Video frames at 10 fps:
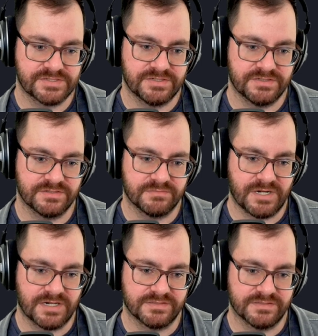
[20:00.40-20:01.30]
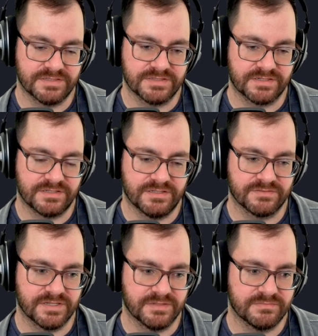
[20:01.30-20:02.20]
and your model, and then clone
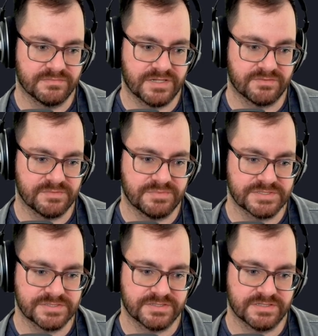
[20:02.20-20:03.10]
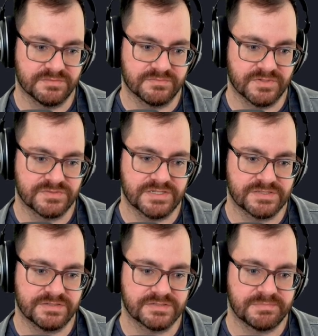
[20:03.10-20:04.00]
them and reposition them. Rotate
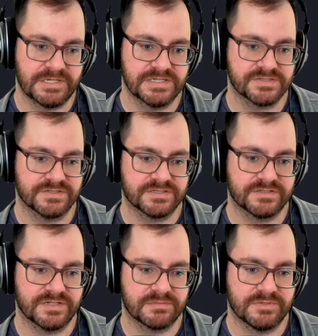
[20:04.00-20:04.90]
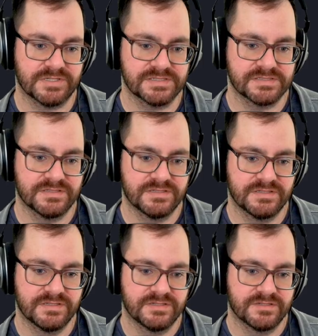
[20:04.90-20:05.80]
so your spawns are at correct place.
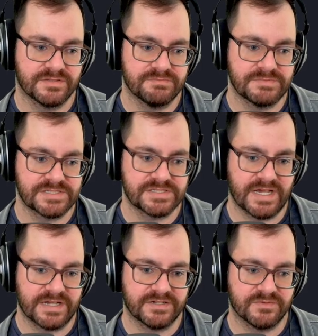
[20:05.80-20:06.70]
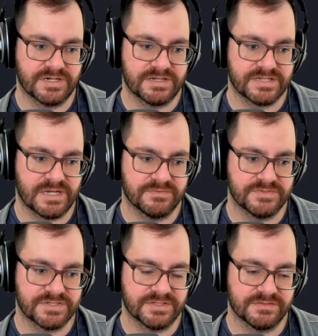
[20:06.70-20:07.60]
They've been stacking one on top of
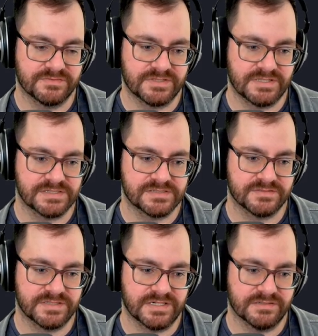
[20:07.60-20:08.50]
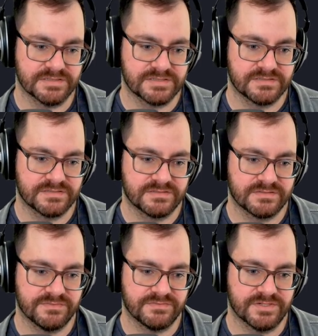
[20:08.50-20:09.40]
each other for the last 3 hours.
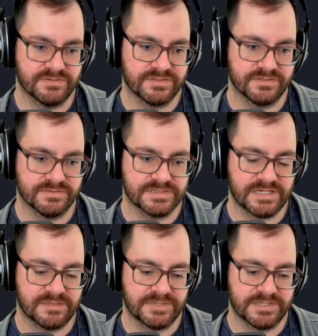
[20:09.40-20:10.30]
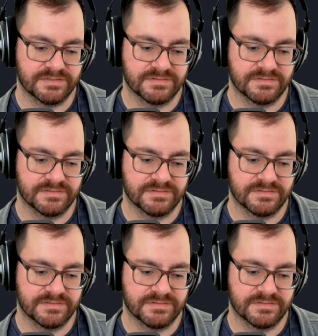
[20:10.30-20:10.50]
No clue what's happening.